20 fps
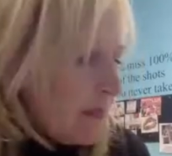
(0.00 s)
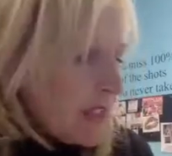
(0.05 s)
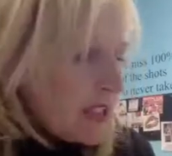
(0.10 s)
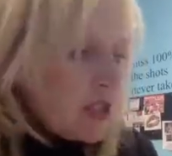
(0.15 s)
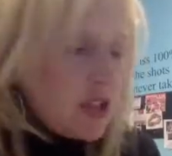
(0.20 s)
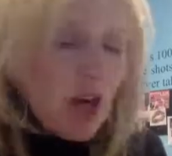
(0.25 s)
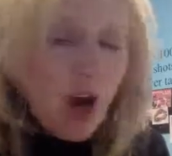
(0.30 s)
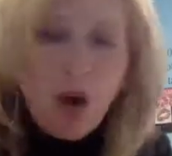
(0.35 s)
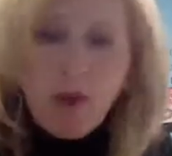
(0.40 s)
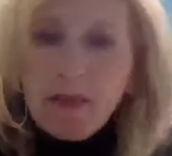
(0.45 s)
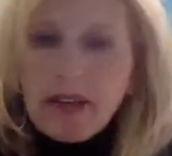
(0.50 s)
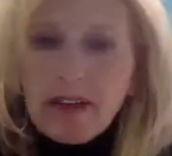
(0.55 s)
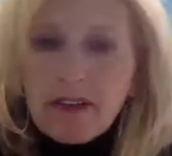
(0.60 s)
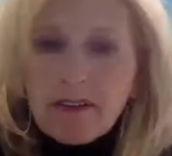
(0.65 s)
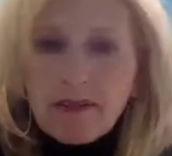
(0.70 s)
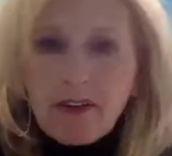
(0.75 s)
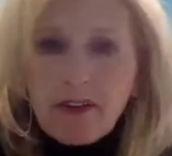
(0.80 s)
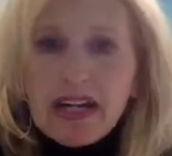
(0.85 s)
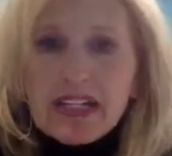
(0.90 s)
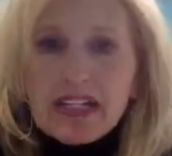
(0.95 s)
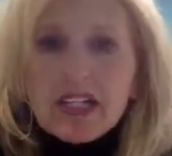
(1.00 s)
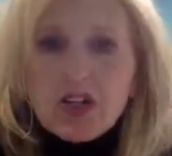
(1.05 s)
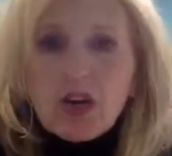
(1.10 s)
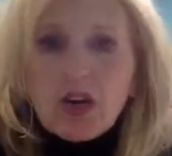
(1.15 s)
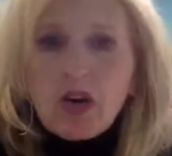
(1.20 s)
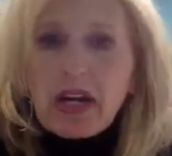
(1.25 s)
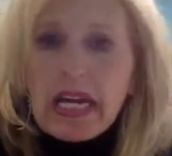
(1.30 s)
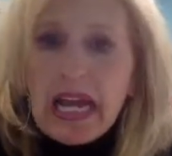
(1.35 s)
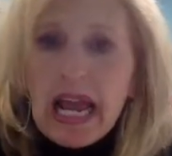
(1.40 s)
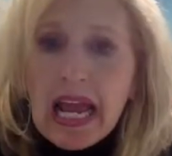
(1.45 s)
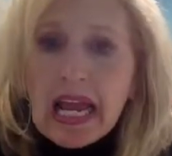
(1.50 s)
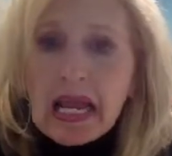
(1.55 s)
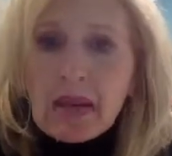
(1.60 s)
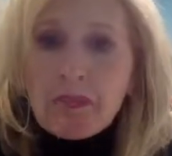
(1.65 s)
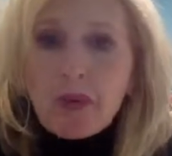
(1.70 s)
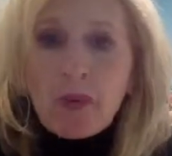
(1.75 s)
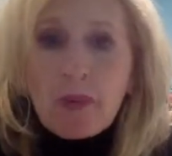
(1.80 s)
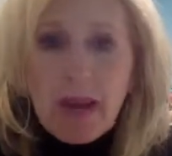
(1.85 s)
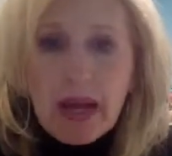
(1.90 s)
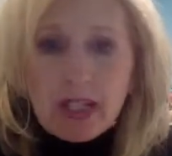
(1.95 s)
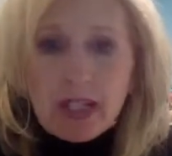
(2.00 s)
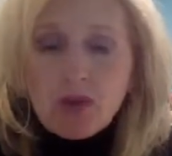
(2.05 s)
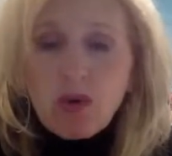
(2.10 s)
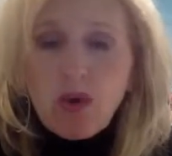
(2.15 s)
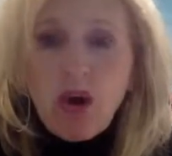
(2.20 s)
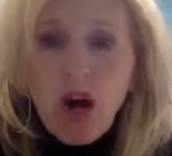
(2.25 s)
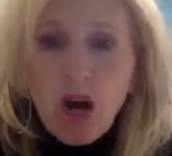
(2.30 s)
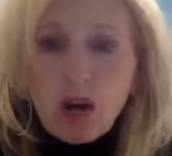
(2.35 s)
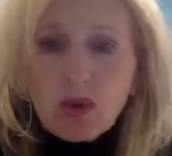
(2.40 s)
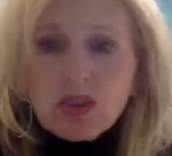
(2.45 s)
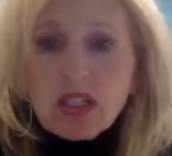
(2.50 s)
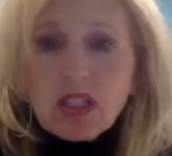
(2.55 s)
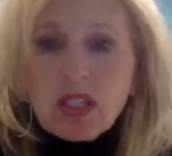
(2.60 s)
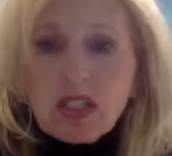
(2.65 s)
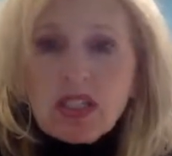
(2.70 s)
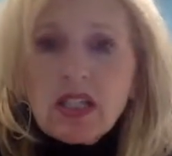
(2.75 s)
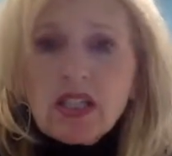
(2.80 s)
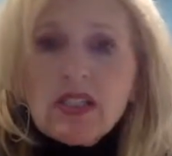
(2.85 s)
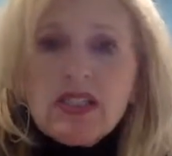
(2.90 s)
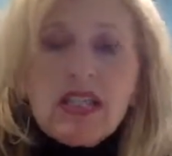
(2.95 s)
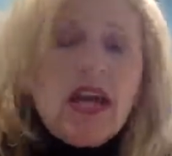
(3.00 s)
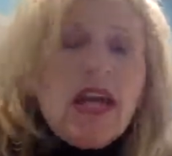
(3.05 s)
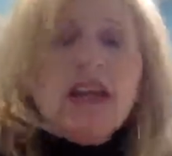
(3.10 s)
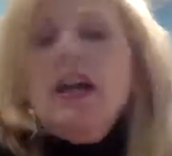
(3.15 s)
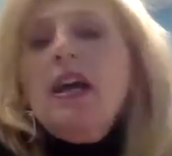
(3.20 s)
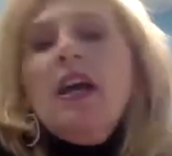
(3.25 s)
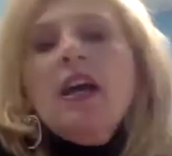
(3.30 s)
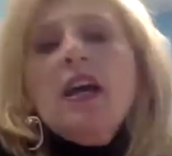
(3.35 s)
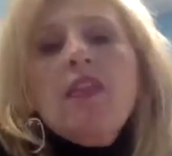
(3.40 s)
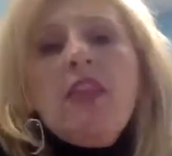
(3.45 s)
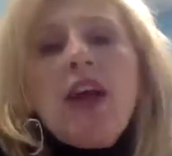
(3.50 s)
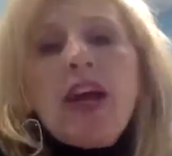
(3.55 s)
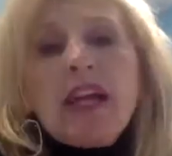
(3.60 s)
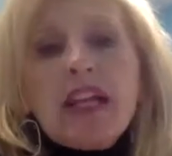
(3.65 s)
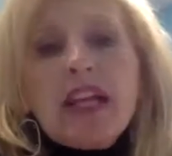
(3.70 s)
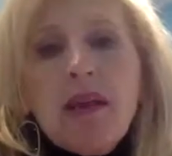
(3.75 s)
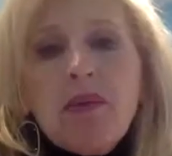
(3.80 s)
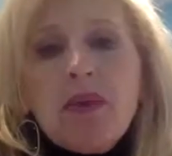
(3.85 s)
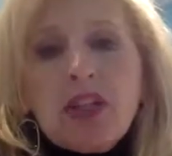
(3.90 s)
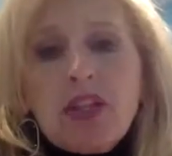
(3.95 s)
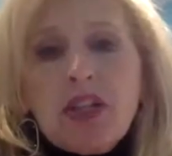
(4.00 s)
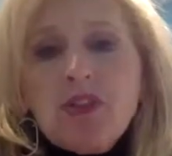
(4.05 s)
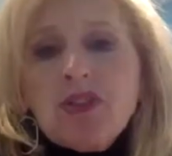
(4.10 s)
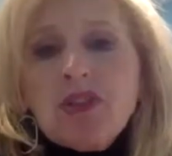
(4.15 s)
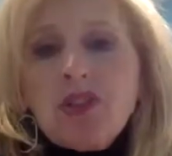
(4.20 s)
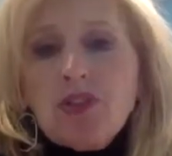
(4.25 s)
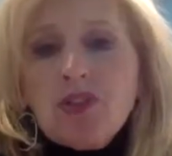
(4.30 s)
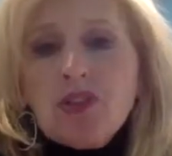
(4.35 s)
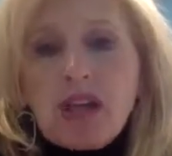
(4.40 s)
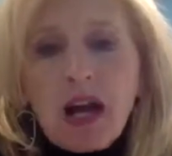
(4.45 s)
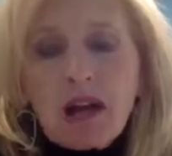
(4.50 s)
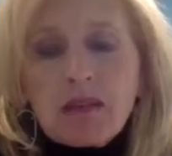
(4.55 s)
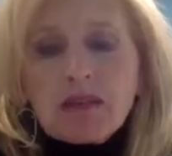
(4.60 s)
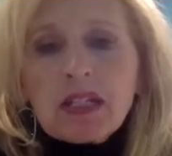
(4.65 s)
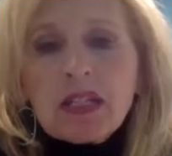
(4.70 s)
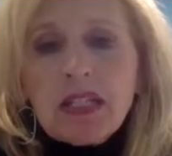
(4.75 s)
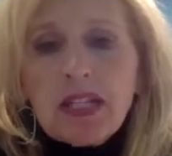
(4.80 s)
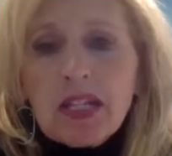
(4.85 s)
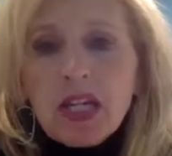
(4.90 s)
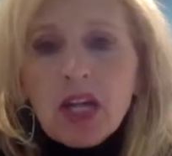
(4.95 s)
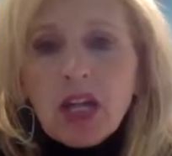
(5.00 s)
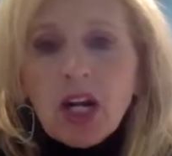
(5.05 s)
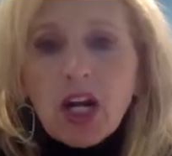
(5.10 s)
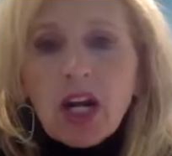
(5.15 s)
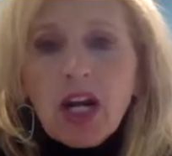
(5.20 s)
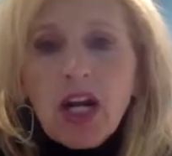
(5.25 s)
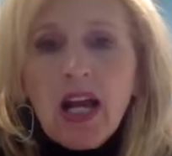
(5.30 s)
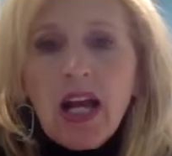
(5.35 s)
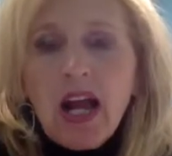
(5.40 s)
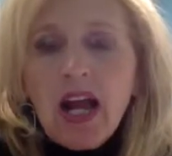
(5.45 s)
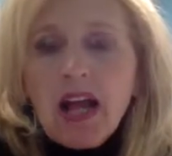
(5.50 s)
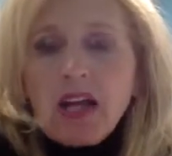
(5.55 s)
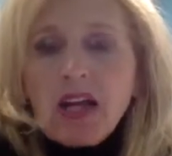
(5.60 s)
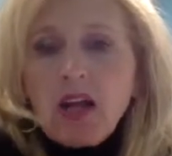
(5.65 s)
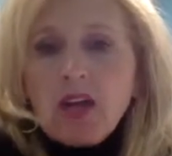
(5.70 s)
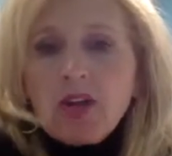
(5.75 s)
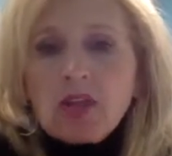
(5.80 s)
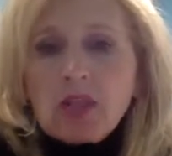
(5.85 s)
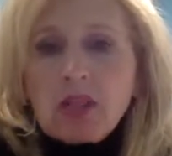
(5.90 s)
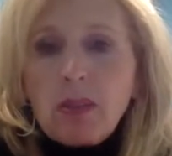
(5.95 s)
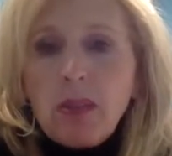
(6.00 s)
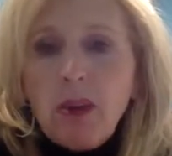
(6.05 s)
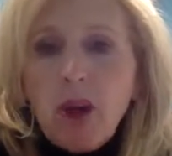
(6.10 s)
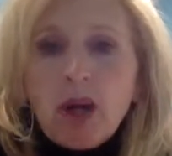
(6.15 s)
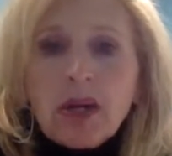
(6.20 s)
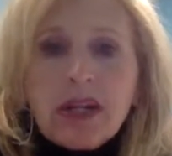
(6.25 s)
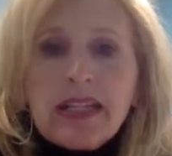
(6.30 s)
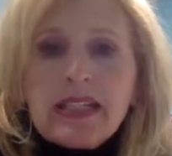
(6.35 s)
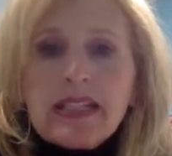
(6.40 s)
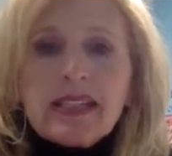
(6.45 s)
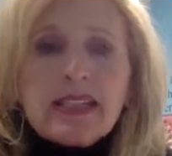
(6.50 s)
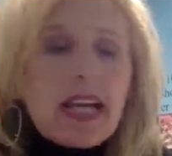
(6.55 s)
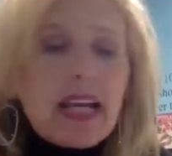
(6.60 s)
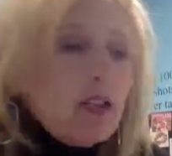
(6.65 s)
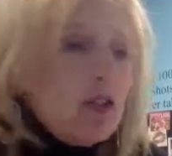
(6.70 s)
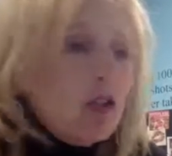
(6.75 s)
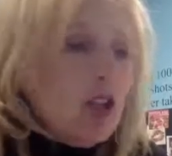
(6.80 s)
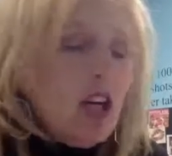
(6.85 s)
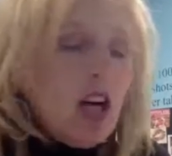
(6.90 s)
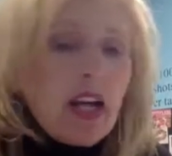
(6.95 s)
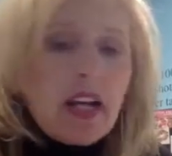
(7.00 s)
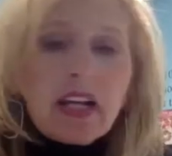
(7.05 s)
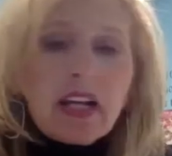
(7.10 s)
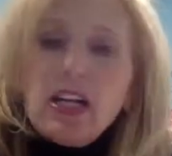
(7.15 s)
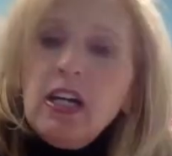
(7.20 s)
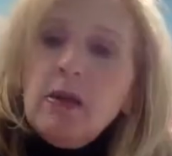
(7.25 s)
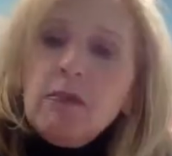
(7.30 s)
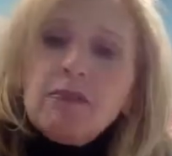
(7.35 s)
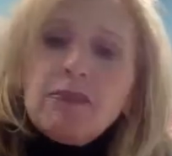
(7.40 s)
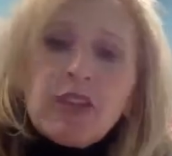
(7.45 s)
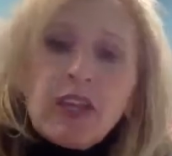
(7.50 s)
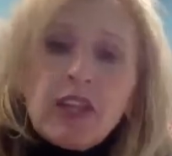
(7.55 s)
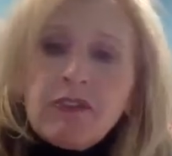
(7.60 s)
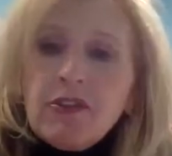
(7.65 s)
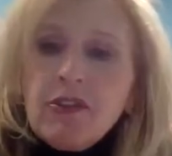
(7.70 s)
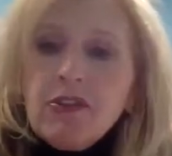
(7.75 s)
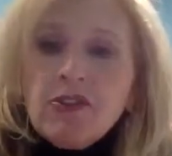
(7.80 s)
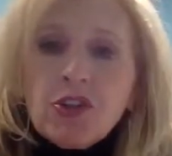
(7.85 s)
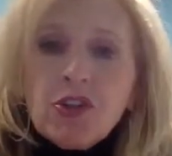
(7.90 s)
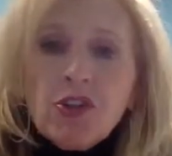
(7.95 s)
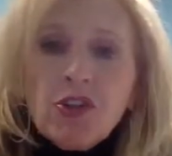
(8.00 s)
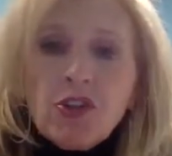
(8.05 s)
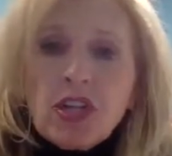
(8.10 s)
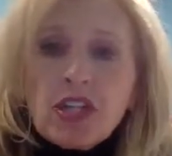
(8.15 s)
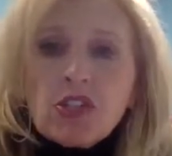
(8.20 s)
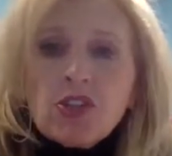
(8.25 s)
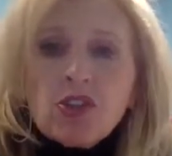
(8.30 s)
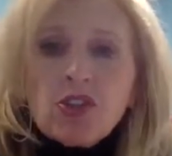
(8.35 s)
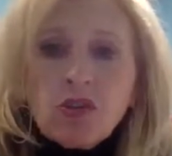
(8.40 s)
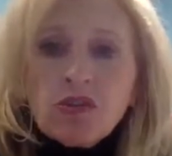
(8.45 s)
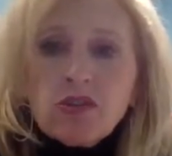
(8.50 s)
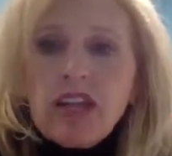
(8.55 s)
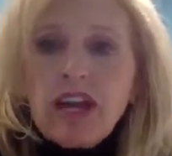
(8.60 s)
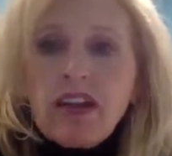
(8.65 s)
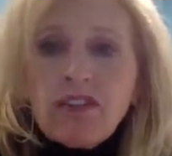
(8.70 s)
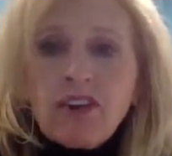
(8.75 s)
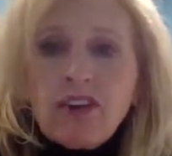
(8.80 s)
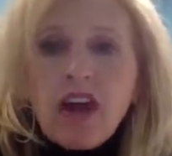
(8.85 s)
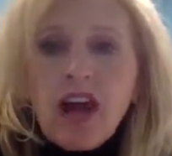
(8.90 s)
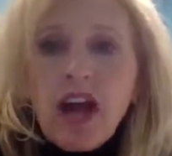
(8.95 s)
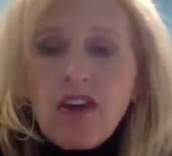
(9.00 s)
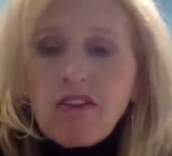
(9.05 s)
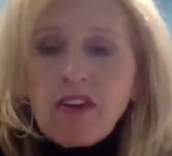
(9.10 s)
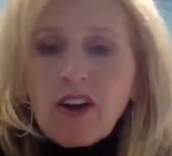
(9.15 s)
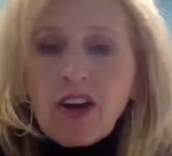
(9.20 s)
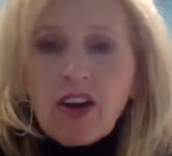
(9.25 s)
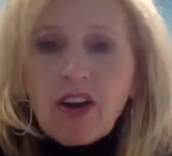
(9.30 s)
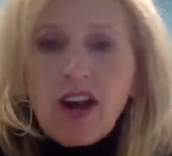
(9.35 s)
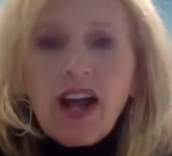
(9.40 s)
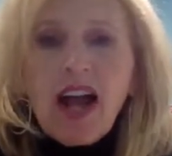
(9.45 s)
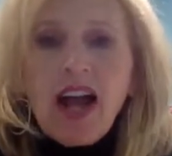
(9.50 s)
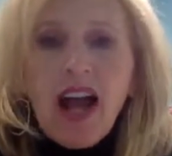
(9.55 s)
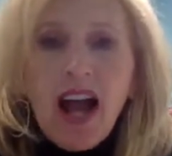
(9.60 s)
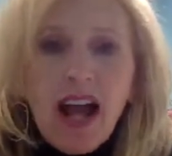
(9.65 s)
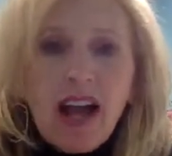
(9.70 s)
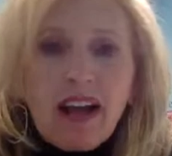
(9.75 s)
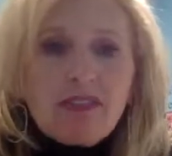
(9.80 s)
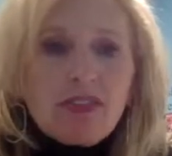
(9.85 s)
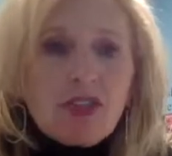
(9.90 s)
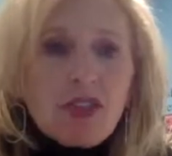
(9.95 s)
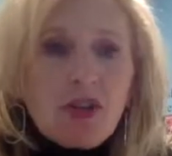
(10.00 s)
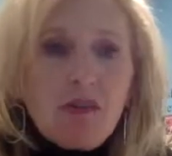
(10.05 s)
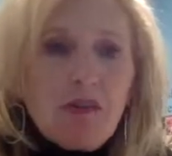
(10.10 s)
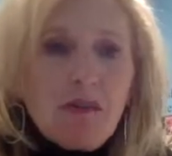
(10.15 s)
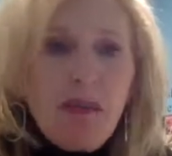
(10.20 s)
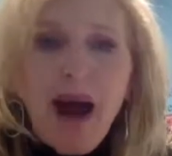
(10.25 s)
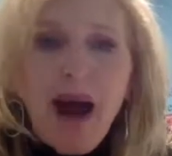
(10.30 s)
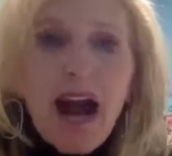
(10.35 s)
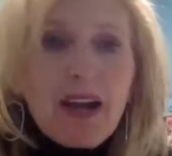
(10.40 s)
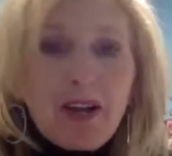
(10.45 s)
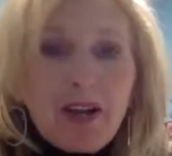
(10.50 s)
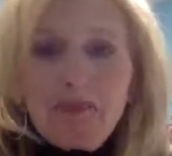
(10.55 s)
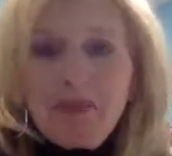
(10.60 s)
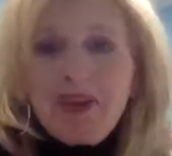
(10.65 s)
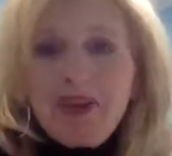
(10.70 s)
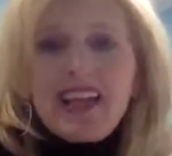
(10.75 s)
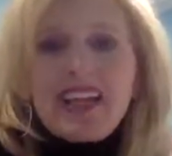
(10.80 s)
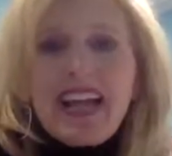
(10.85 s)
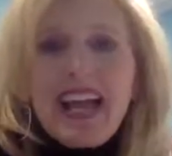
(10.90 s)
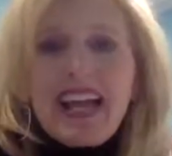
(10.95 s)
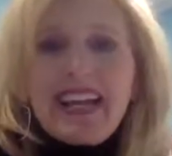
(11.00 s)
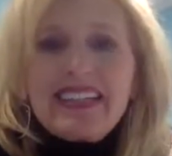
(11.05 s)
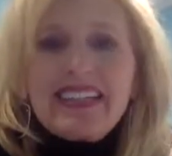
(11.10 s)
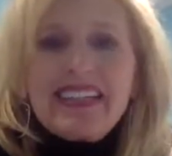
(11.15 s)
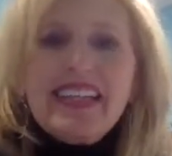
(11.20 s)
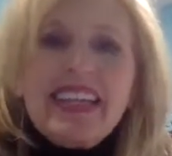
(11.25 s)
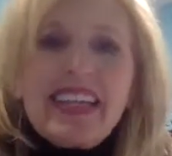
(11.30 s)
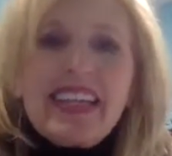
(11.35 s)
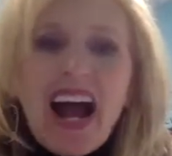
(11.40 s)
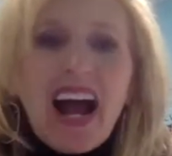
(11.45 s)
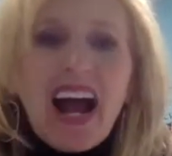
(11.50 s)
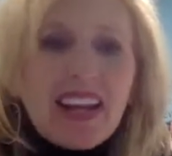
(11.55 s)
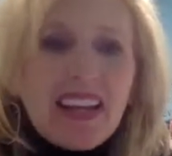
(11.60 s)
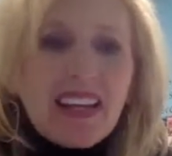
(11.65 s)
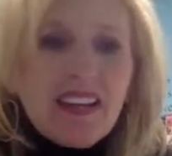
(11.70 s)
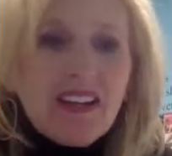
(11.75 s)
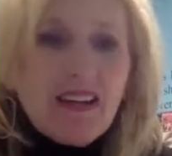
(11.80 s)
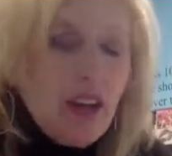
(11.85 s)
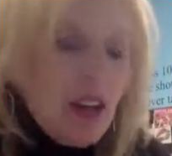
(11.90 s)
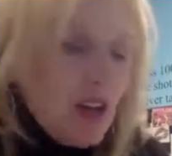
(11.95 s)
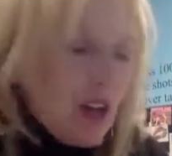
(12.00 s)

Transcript: don't be afraid to create perpetual hostesses that get with you 2 times a year and host a party and say, look, if you do this, you'll never, ever have to buy your Mary Kay again. I can